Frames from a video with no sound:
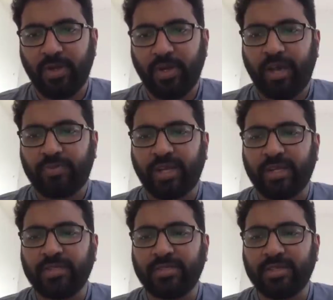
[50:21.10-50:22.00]
Abstract
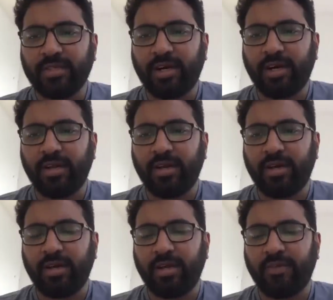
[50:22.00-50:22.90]
essays are,
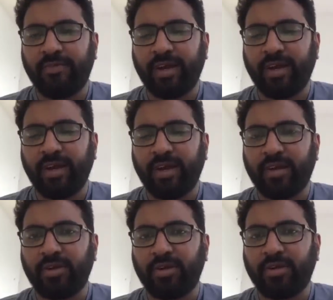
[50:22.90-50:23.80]
in fact,
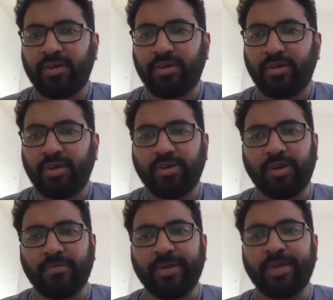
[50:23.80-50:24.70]
not not
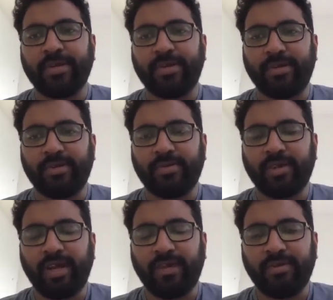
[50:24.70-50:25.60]
complicated. You
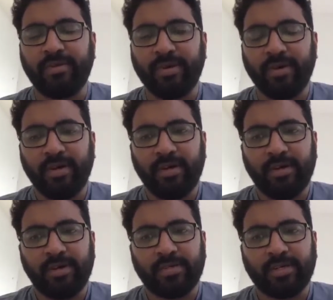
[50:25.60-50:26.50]
can have a
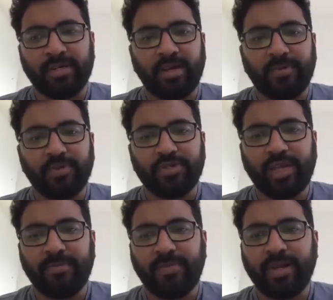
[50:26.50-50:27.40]
certain approach
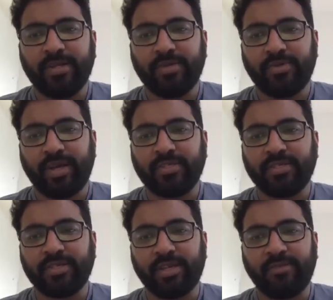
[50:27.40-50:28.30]
and plan to write
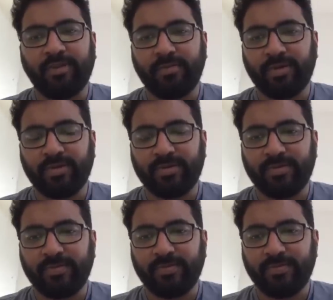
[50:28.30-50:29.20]
such kind of topics.
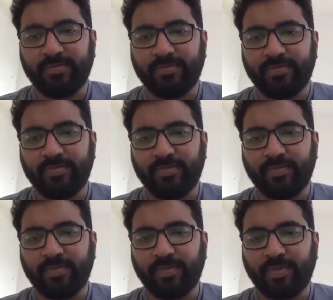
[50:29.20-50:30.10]

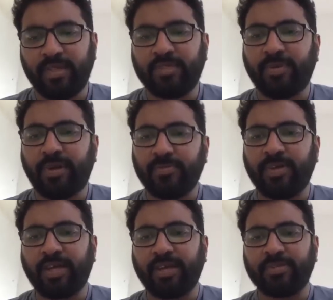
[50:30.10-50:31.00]
It's a problem
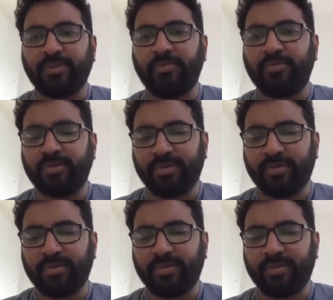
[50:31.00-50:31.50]
that can be solved.